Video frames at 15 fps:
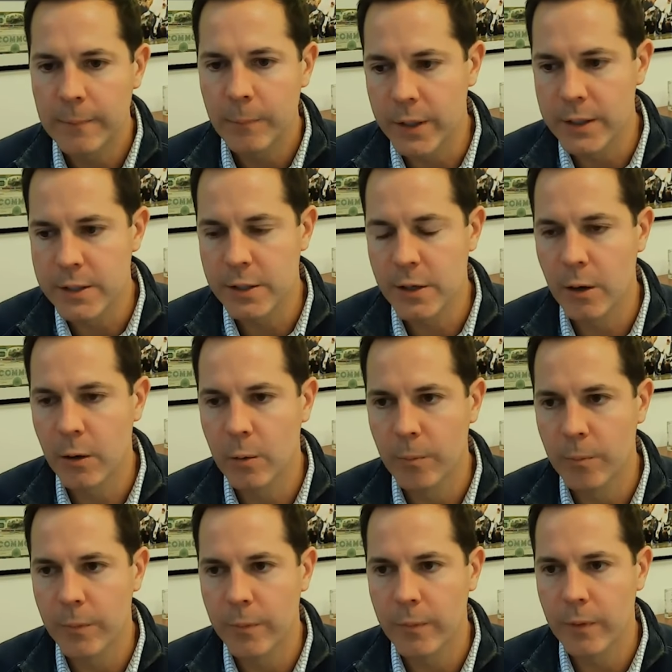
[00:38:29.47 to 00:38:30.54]
And so
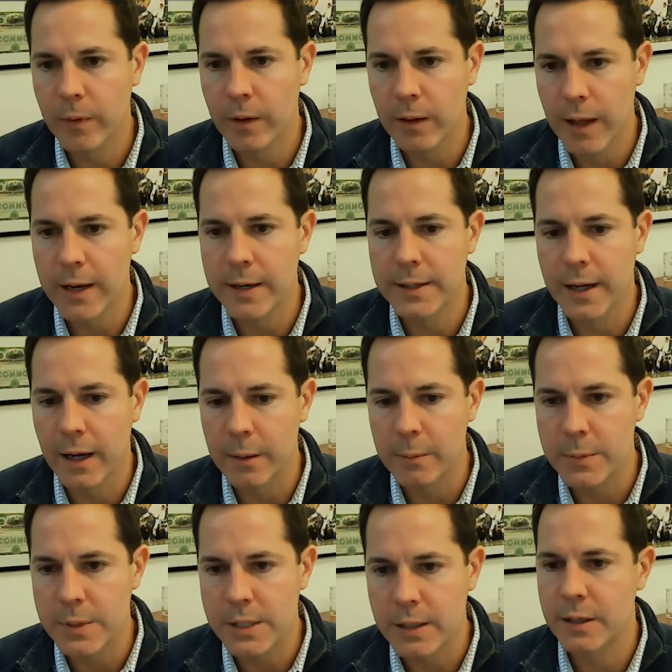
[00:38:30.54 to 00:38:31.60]
a lot of
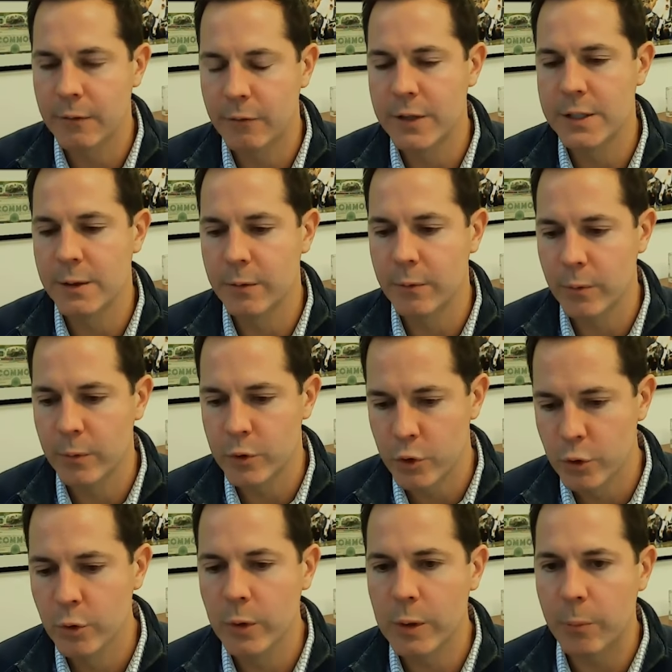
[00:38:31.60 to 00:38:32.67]
times, if it's a
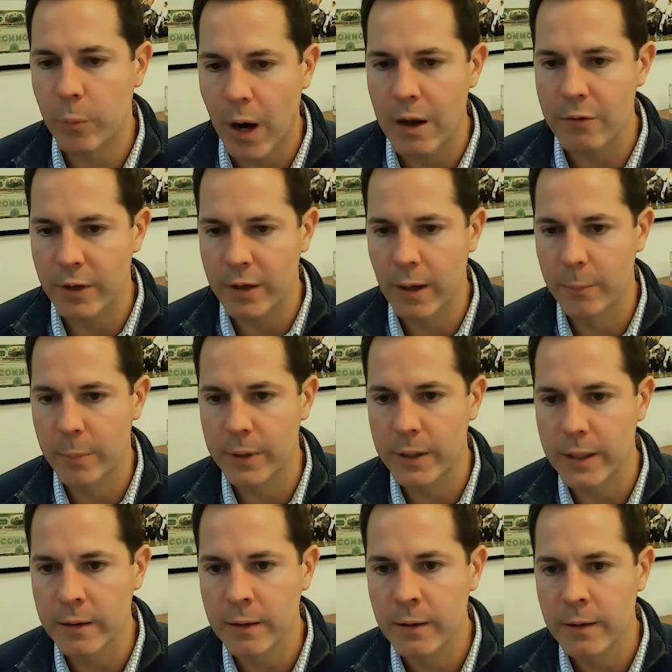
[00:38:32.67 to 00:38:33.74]
truly private
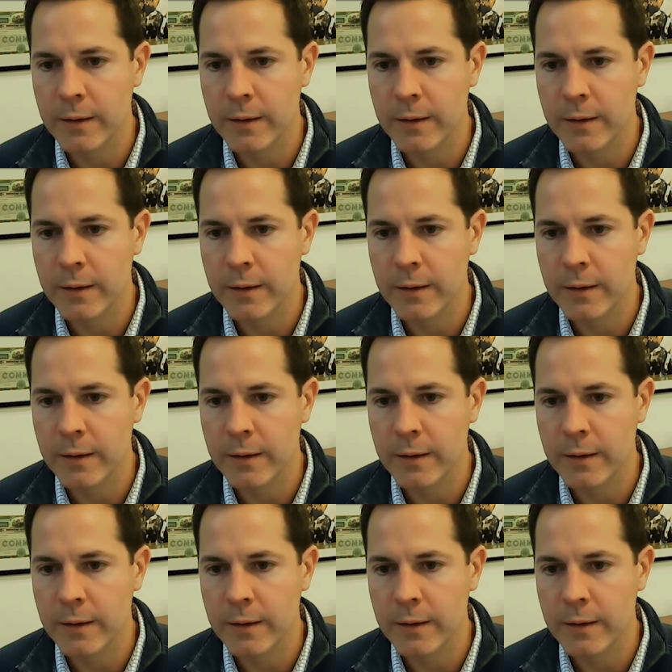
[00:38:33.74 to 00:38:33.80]
company,